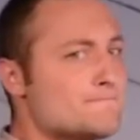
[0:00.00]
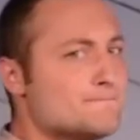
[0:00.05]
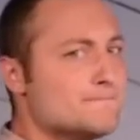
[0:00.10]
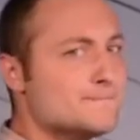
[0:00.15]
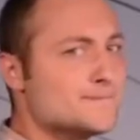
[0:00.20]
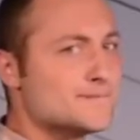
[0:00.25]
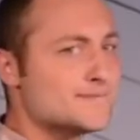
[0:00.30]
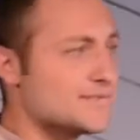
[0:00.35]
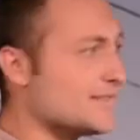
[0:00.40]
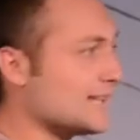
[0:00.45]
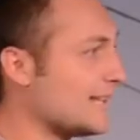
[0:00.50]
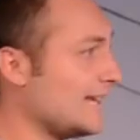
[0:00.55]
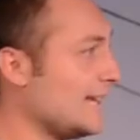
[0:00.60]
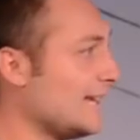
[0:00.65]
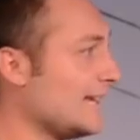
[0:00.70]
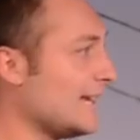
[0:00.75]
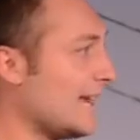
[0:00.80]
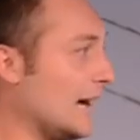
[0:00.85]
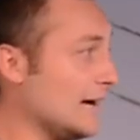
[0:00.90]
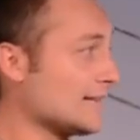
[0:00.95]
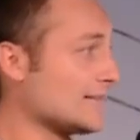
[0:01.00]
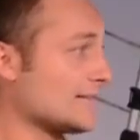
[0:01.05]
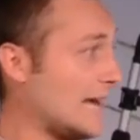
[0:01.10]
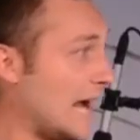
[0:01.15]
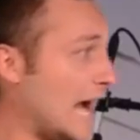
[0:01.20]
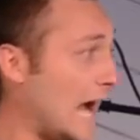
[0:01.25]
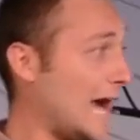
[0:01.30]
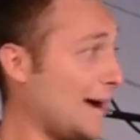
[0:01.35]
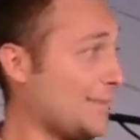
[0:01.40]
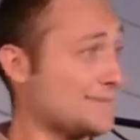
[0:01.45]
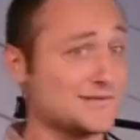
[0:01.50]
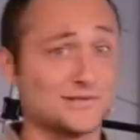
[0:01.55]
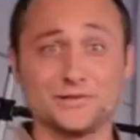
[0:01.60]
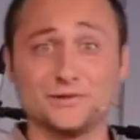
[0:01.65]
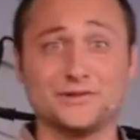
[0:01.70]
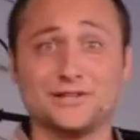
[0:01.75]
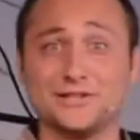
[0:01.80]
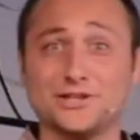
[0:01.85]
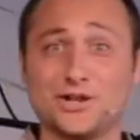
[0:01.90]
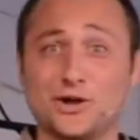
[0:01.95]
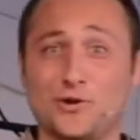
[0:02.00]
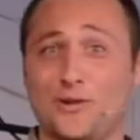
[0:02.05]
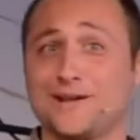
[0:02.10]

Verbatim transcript: so the king has absolutely no